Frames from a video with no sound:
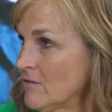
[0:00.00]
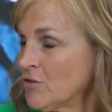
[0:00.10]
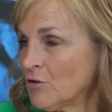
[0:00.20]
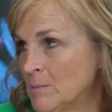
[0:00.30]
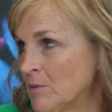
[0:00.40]

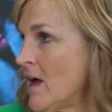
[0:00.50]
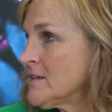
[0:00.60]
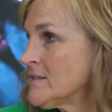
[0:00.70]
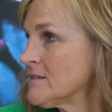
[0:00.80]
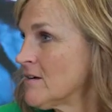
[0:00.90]
Yeah. 30
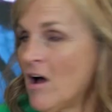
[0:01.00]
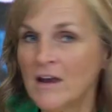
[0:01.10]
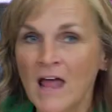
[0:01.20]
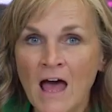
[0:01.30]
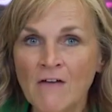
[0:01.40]
plus.
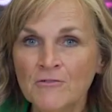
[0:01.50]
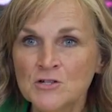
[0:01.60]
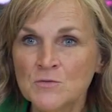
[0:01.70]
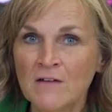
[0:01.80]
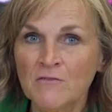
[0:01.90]
On
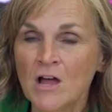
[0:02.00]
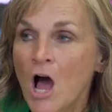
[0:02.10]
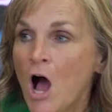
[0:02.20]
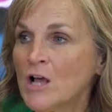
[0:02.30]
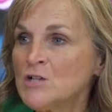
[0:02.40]
average, we have
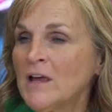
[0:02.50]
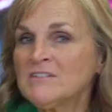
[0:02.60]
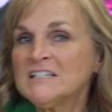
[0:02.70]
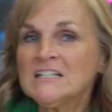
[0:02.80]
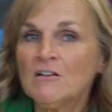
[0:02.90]
because we
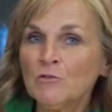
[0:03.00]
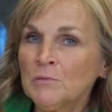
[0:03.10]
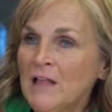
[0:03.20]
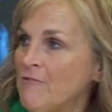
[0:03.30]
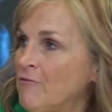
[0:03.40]
have several
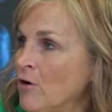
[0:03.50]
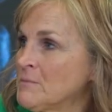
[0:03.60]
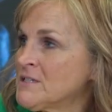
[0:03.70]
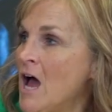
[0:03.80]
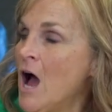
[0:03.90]

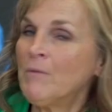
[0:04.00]
platforms.